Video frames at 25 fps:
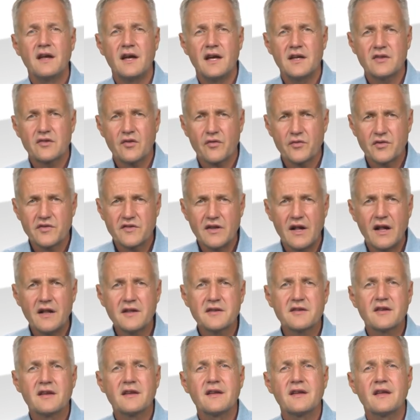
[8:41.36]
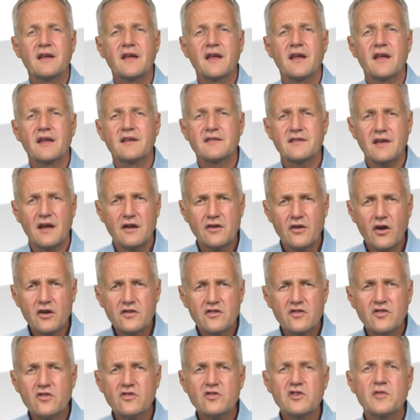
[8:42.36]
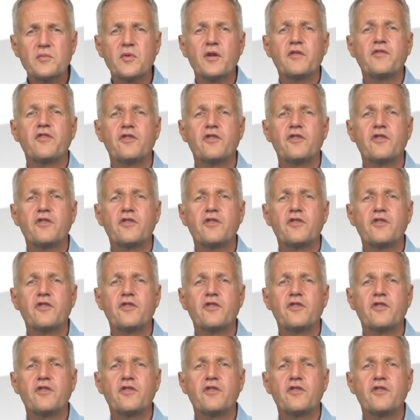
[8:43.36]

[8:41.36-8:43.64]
As a result, they are not suitable